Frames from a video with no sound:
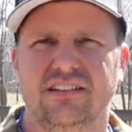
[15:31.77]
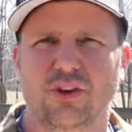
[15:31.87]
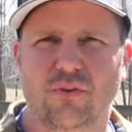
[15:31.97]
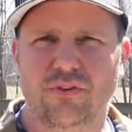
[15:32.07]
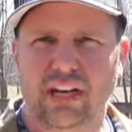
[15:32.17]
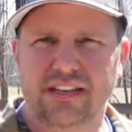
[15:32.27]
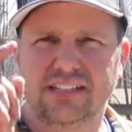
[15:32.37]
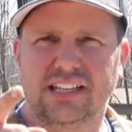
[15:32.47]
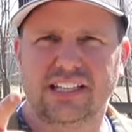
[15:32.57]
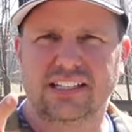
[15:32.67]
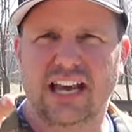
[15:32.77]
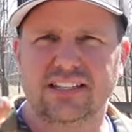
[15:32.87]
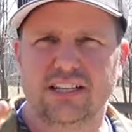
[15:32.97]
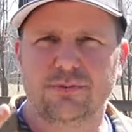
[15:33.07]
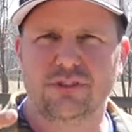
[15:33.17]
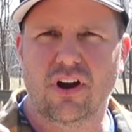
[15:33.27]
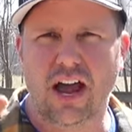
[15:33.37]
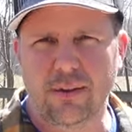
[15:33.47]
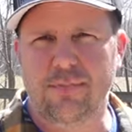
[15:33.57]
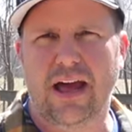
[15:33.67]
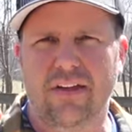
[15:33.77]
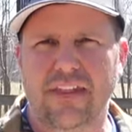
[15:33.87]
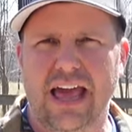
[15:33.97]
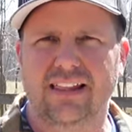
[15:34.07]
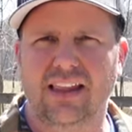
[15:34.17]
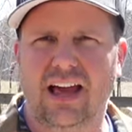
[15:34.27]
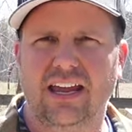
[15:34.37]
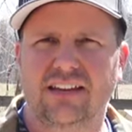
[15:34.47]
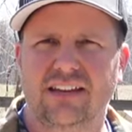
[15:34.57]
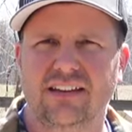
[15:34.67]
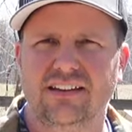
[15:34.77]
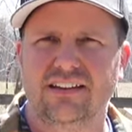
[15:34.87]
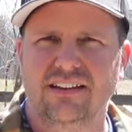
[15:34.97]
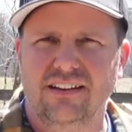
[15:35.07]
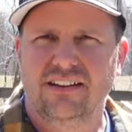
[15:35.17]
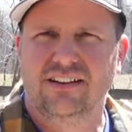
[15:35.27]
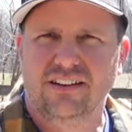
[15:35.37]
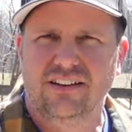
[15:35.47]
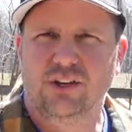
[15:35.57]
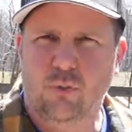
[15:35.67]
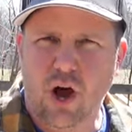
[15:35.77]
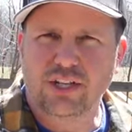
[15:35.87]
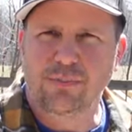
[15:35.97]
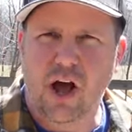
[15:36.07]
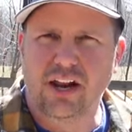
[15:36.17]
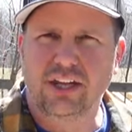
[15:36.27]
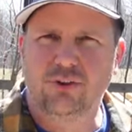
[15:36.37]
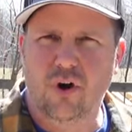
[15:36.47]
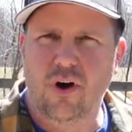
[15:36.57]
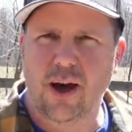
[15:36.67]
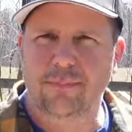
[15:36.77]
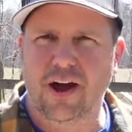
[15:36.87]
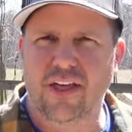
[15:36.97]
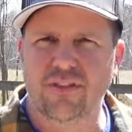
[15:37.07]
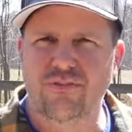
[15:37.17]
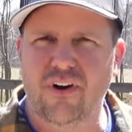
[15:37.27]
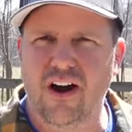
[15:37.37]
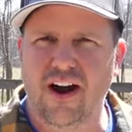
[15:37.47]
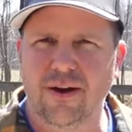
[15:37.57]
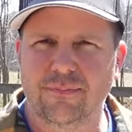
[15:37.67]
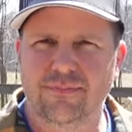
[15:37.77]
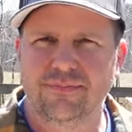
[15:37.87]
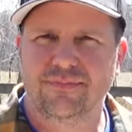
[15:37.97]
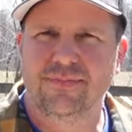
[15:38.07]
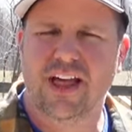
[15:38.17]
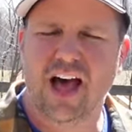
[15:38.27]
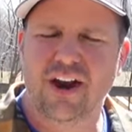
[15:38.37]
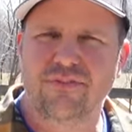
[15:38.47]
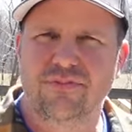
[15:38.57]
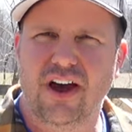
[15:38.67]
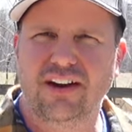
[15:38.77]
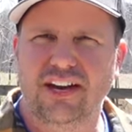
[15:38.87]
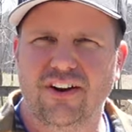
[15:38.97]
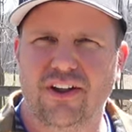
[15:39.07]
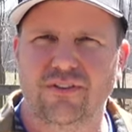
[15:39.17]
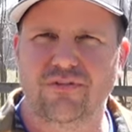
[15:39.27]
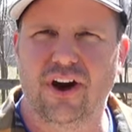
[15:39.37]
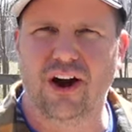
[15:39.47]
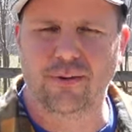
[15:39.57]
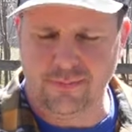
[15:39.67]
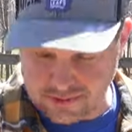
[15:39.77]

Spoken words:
Don't forget to click that subscribe, pound that like. You can watch Molly grow up on the farm. A lot of fun here on the farm.